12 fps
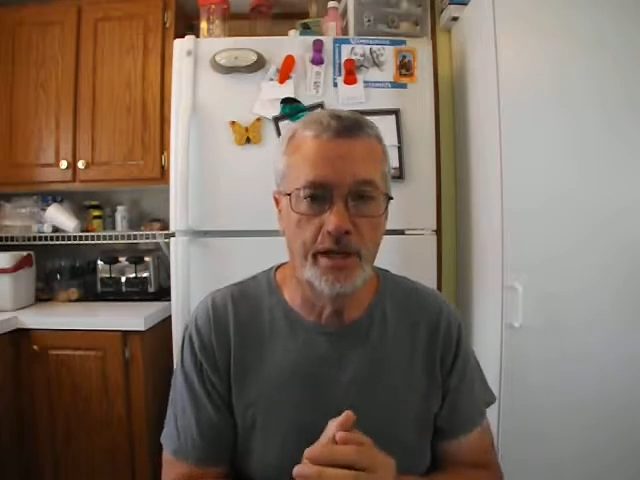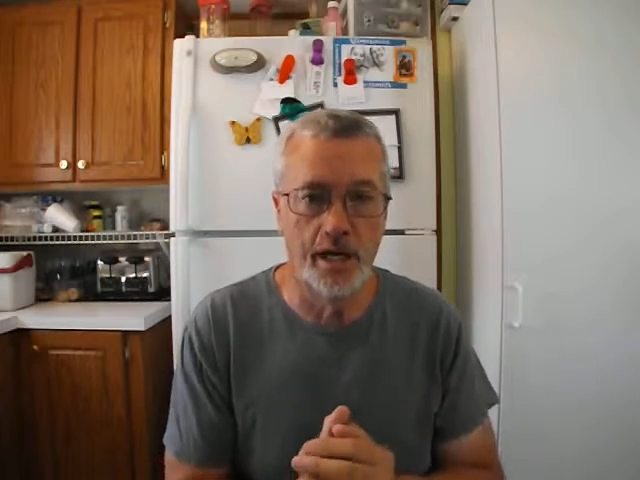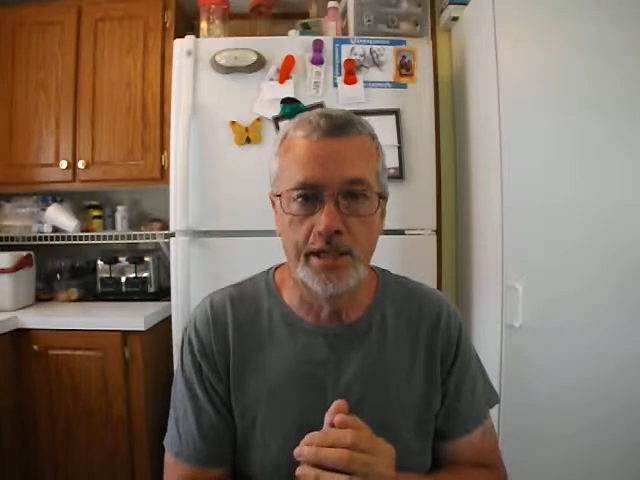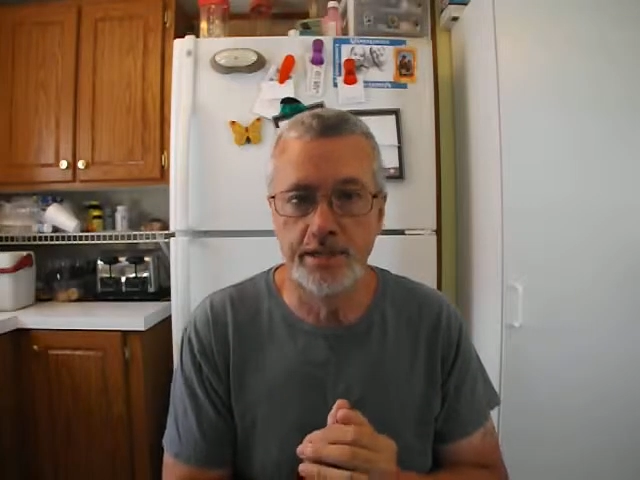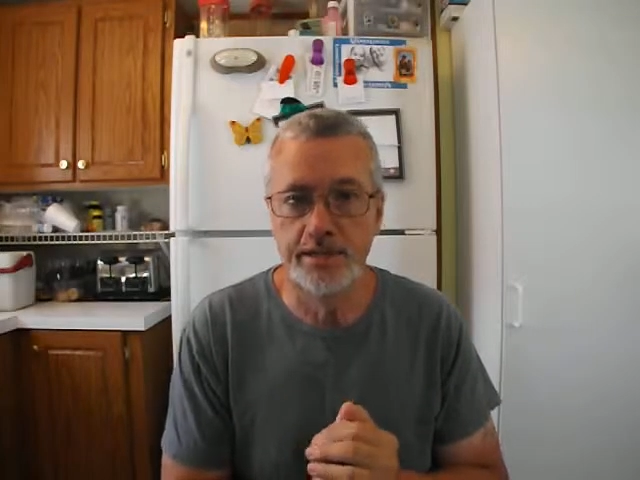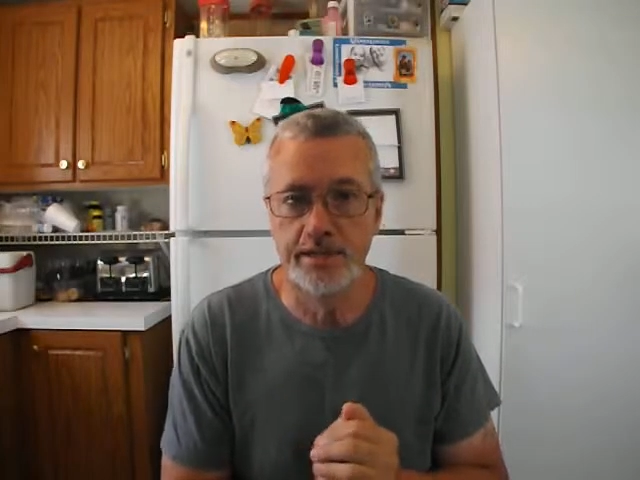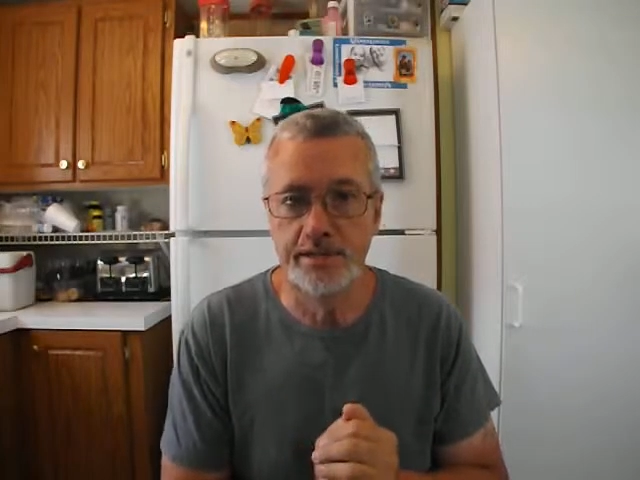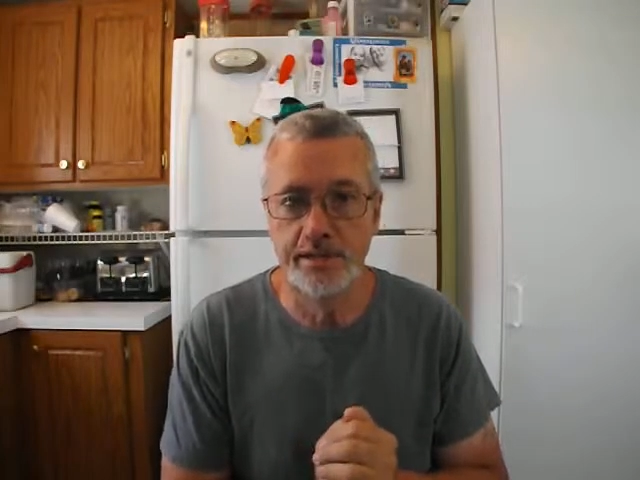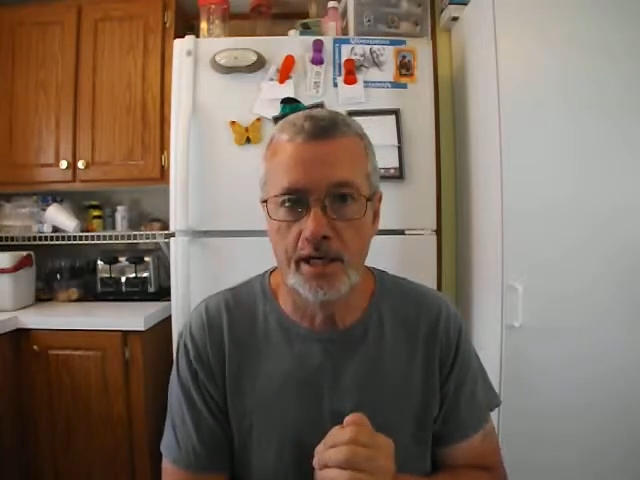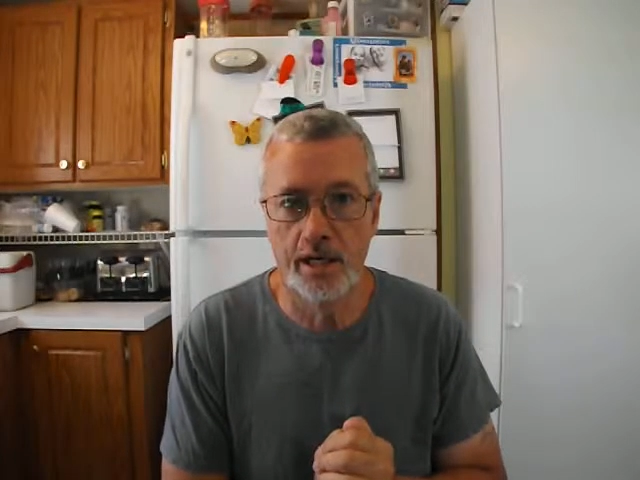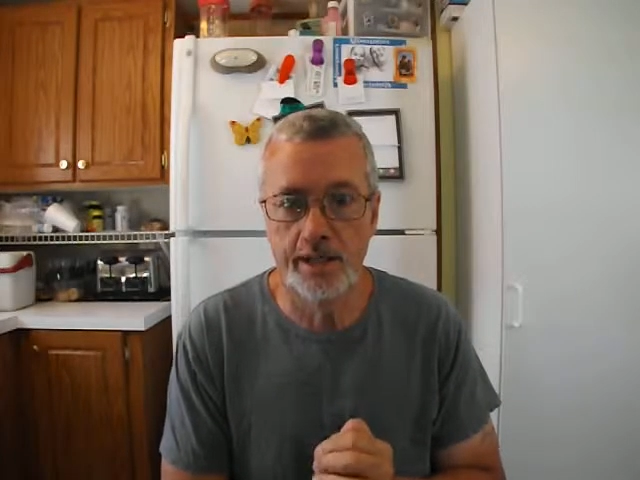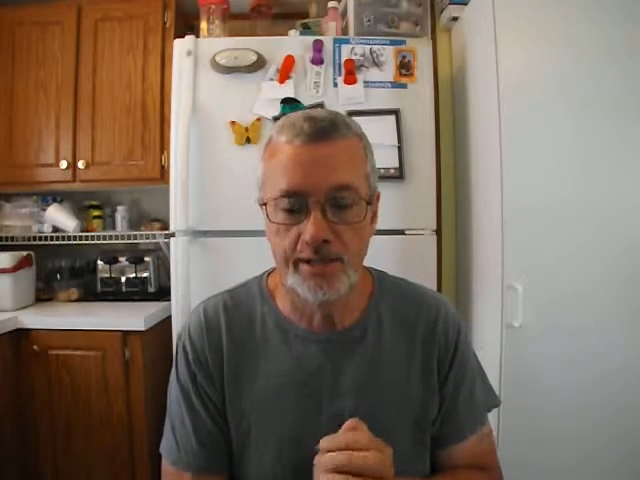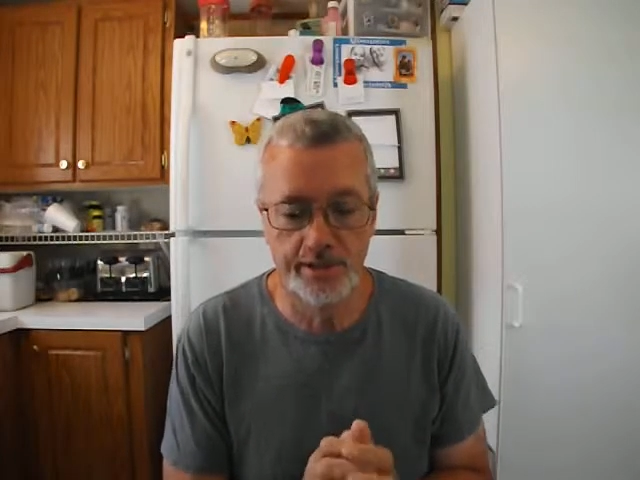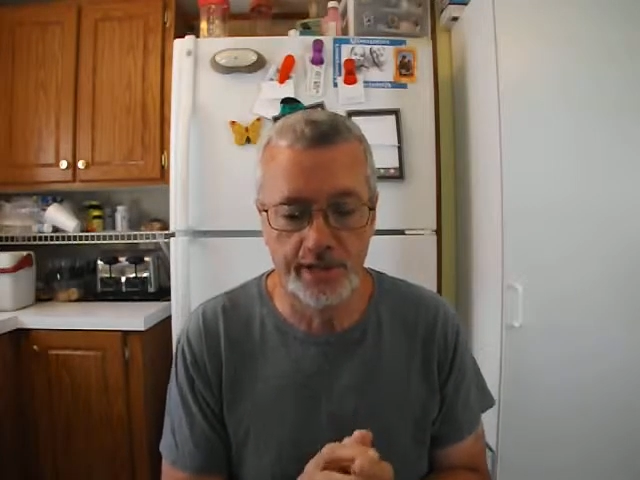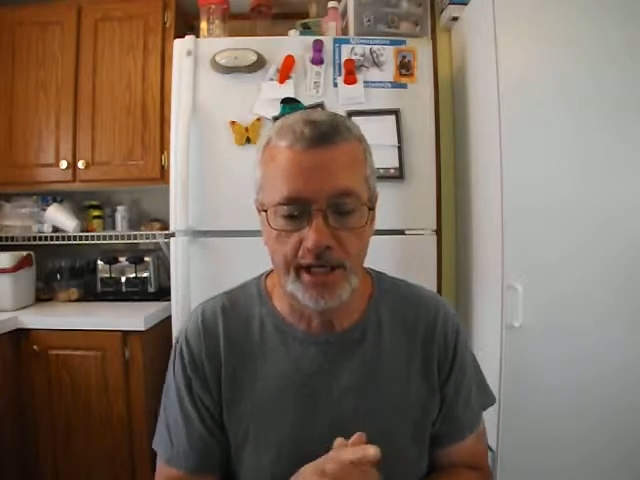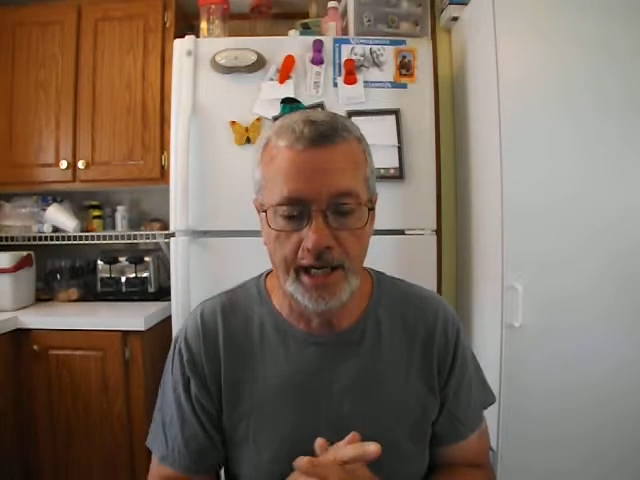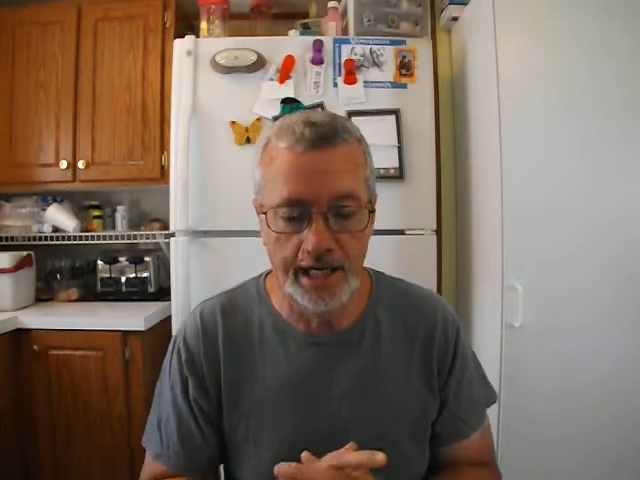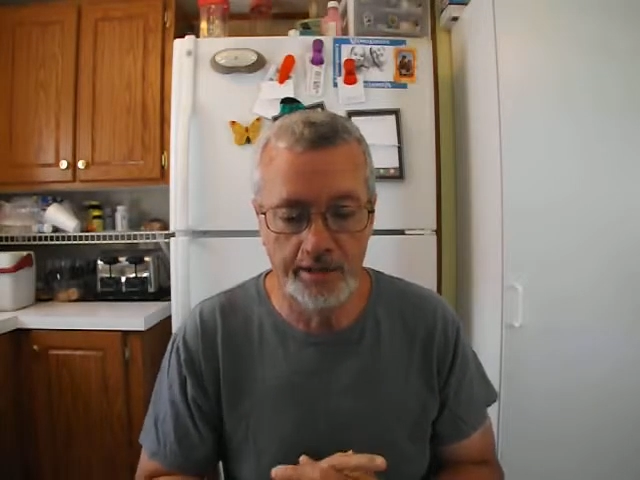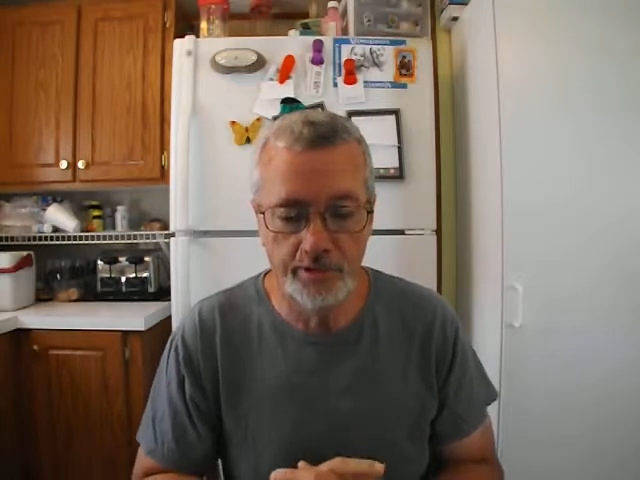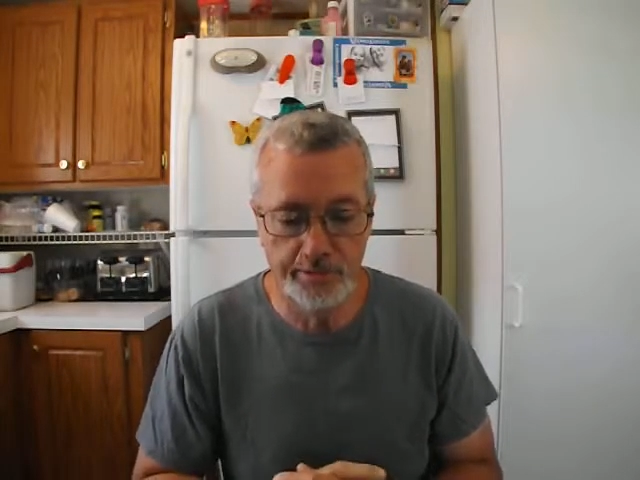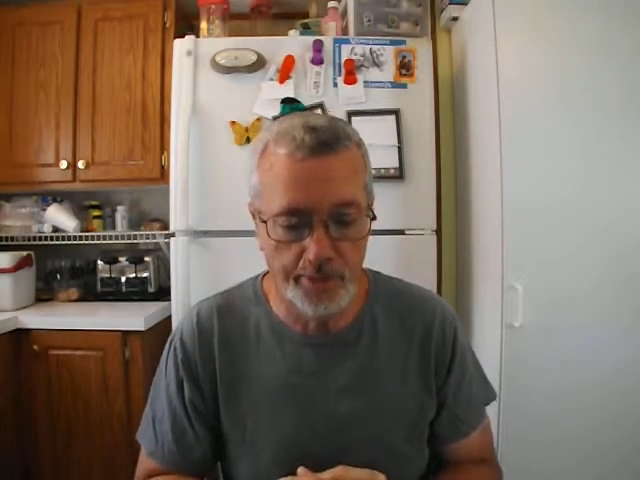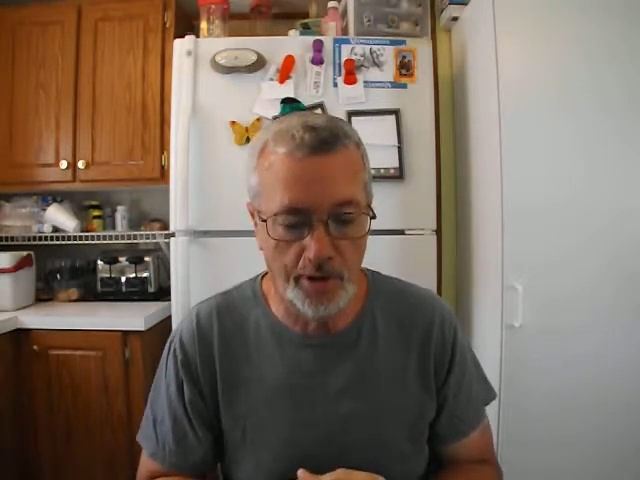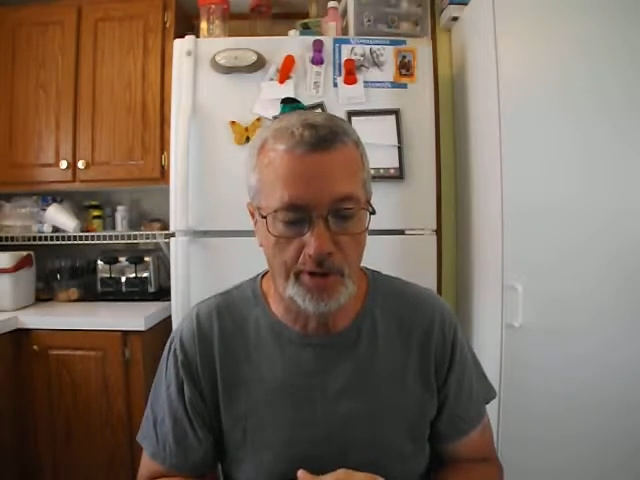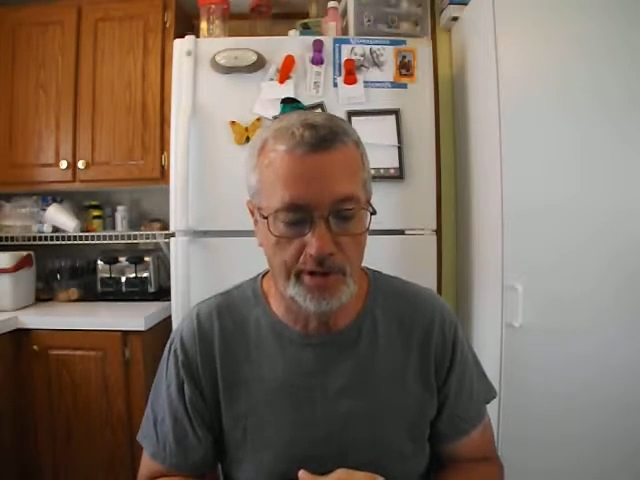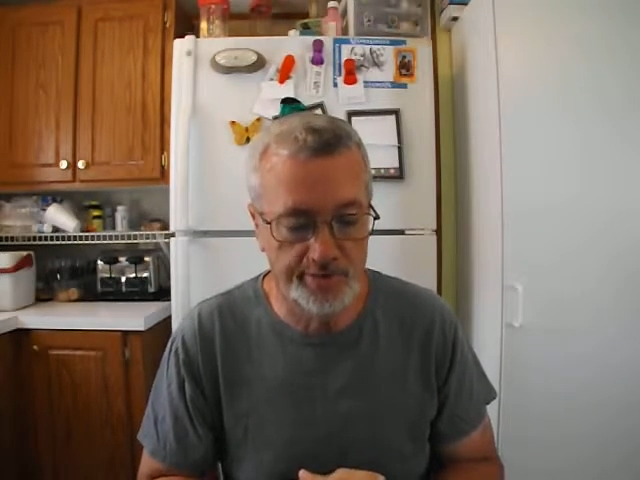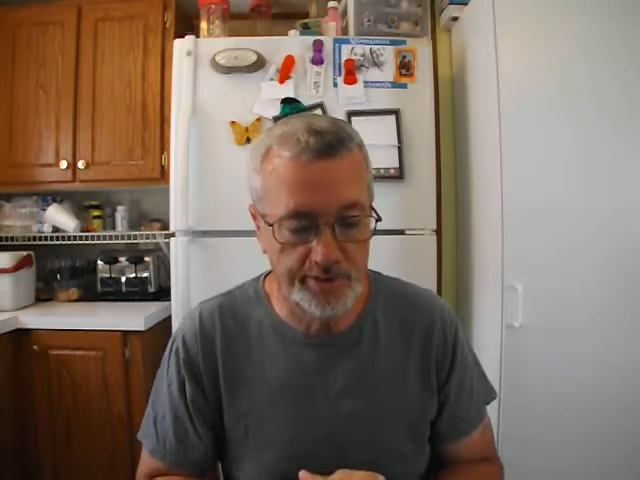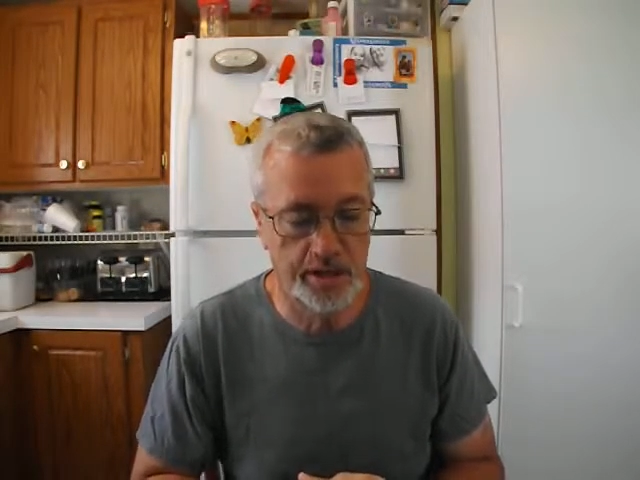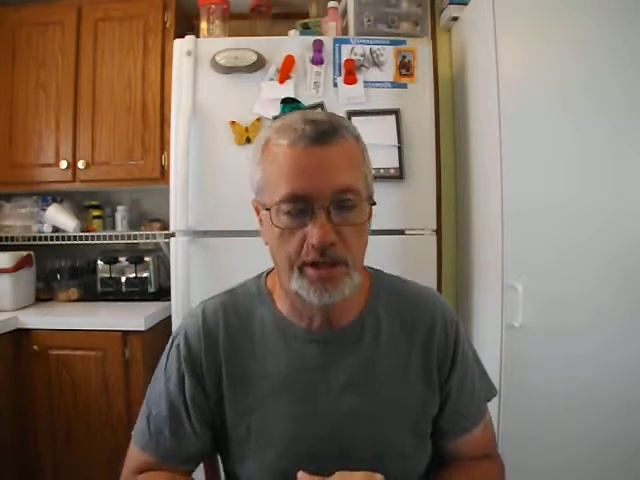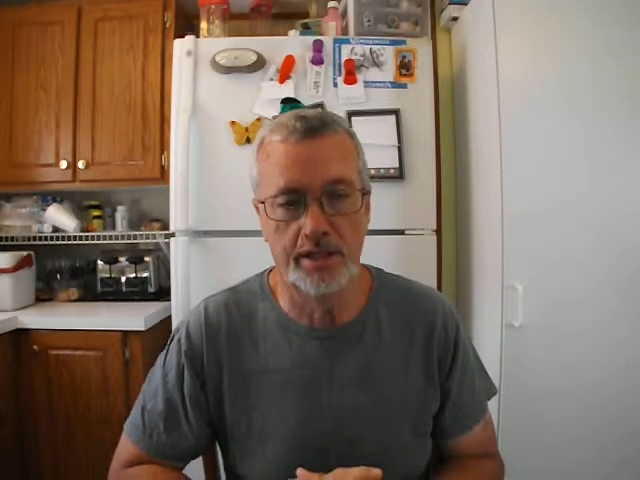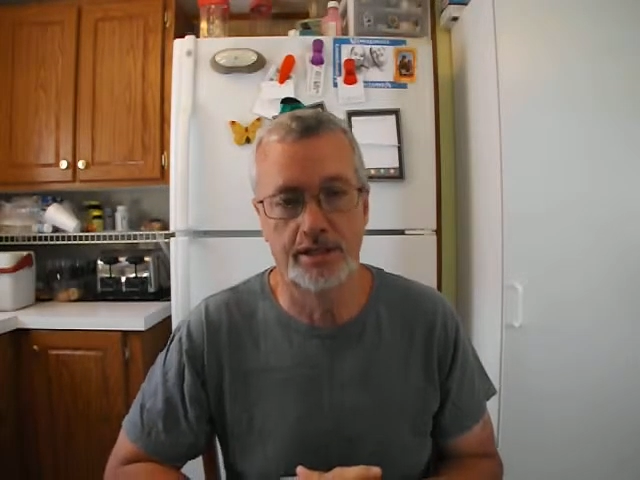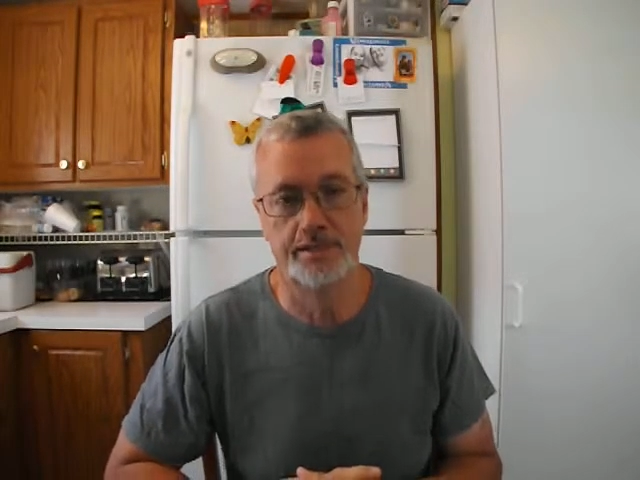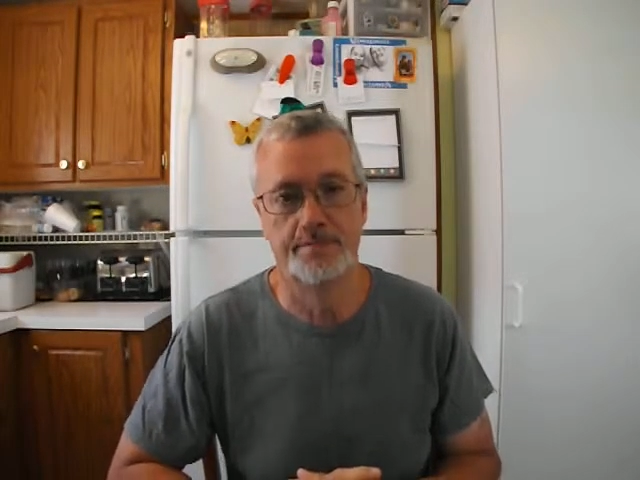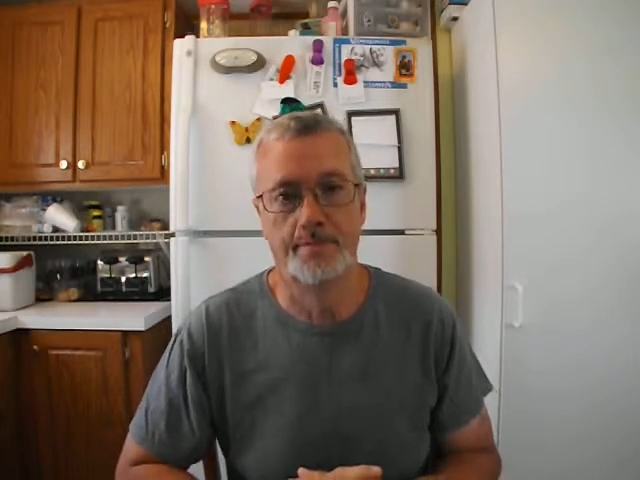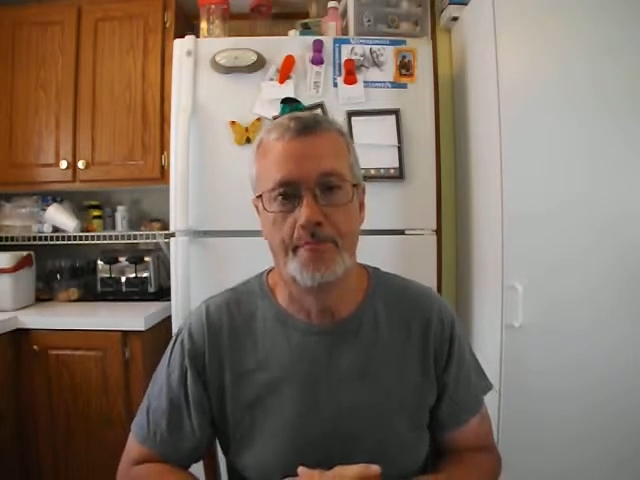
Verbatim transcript: God is God, the angry part of God